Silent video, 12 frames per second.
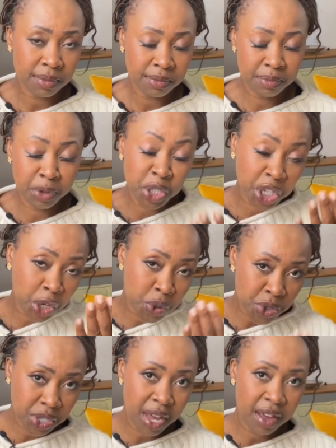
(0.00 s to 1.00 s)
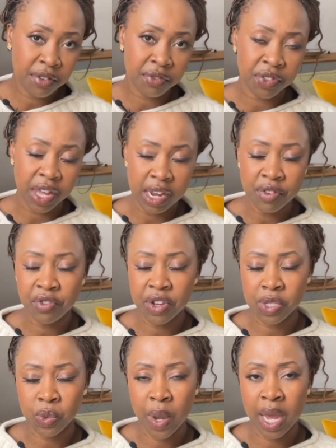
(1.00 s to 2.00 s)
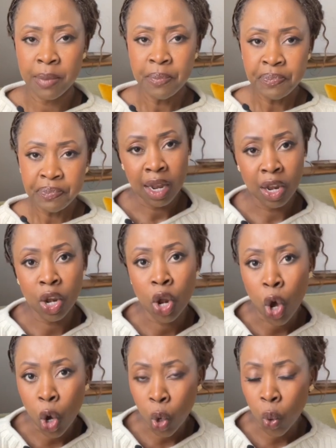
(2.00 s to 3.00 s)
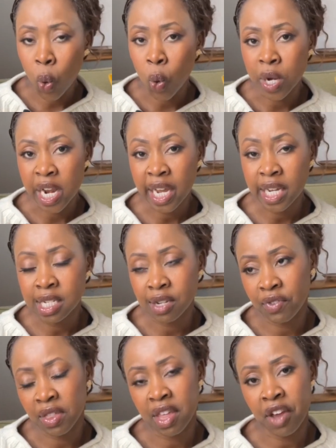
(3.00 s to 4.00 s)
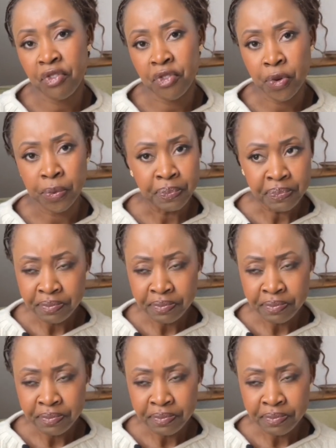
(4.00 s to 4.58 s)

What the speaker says: But you can also have the inverse, where low or negative, and therefore